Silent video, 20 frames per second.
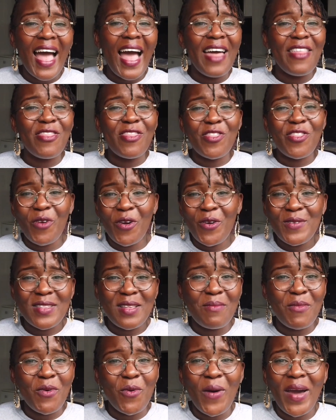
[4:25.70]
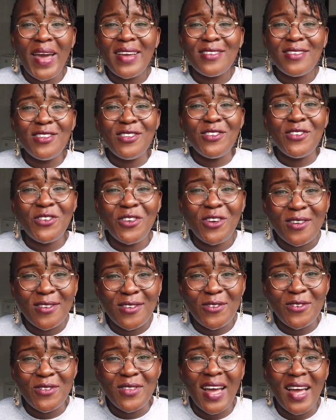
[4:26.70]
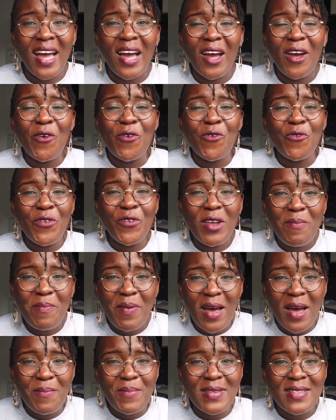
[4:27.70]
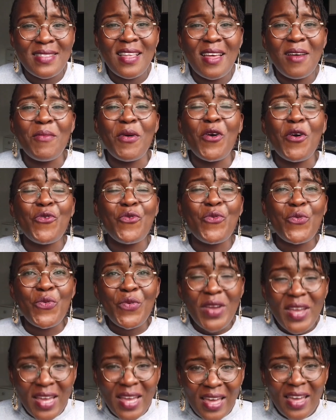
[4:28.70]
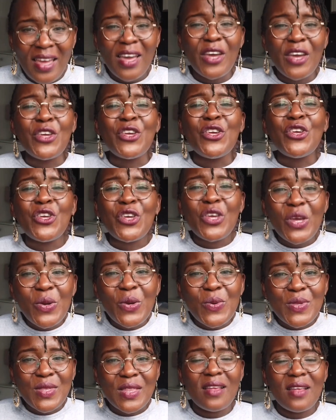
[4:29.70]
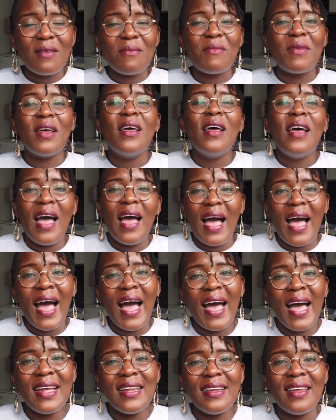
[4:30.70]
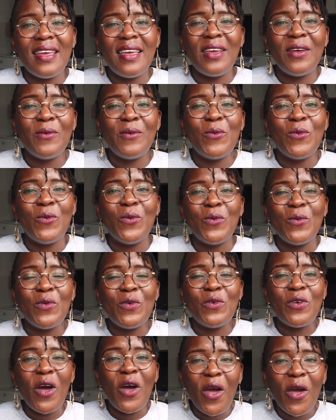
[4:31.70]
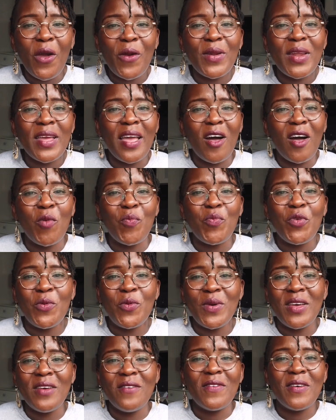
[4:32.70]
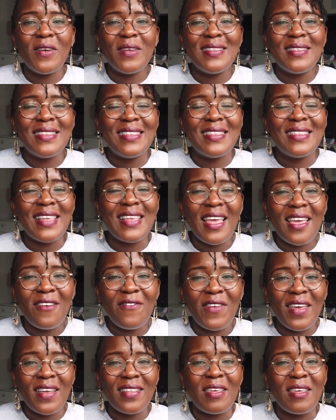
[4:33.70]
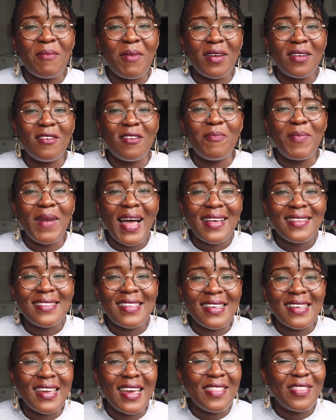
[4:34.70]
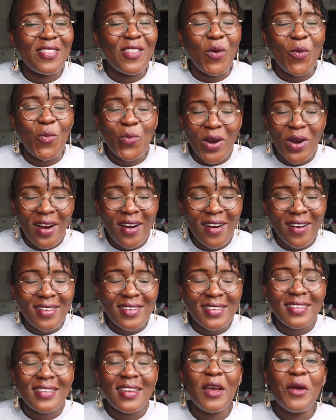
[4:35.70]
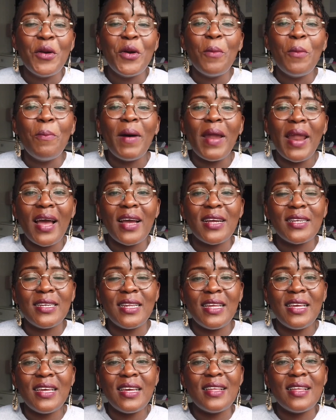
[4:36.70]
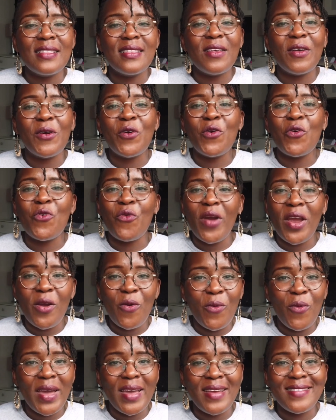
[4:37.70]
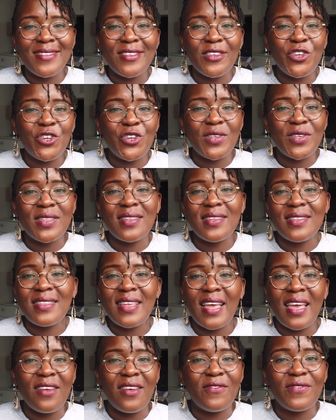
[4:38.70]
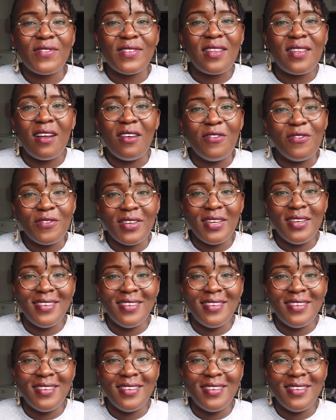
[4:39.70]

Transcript: and throws them away, do not do that. Repurpose them, reuse them, and it will not only help you with saving the amount of plastic in the world, but actually it's a great way to just save stuff.